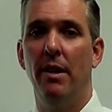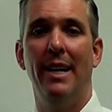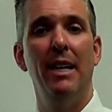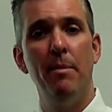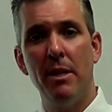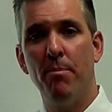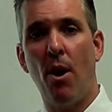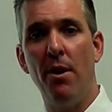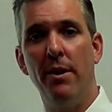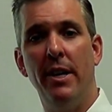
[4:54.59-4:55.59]
A limited
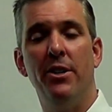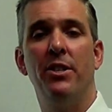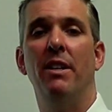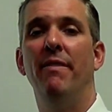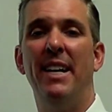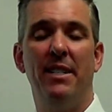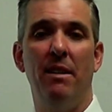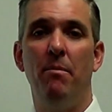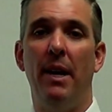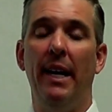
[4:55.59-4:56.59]
partner, they're just
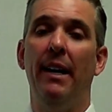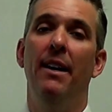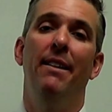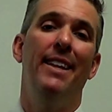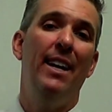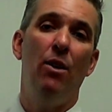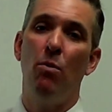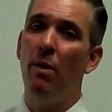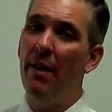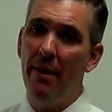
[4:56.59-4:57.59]
investing money. They
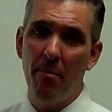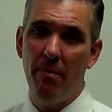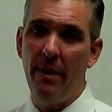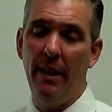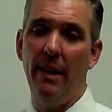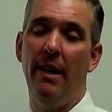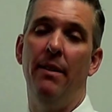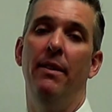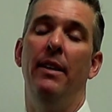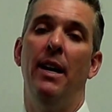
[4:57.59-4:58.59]
don't run the, the,
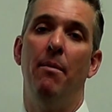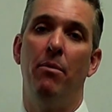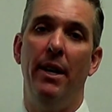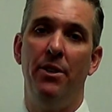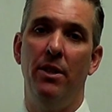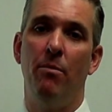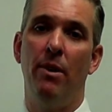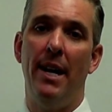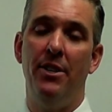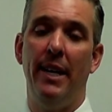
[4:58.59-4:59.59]
uh, the operation, the
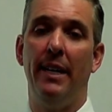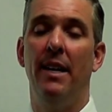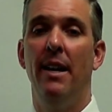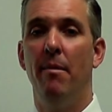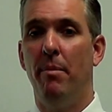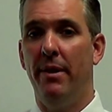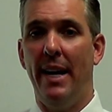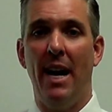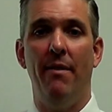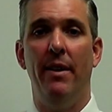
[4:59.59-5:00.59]
project, but
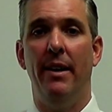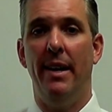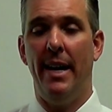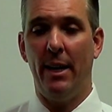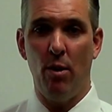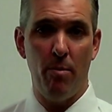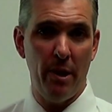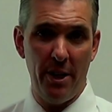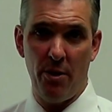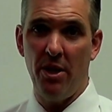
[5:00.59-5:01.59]
they have an
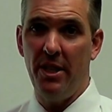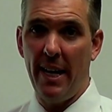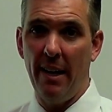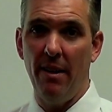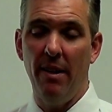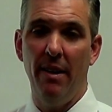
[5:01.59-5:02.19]
equitable interest in it.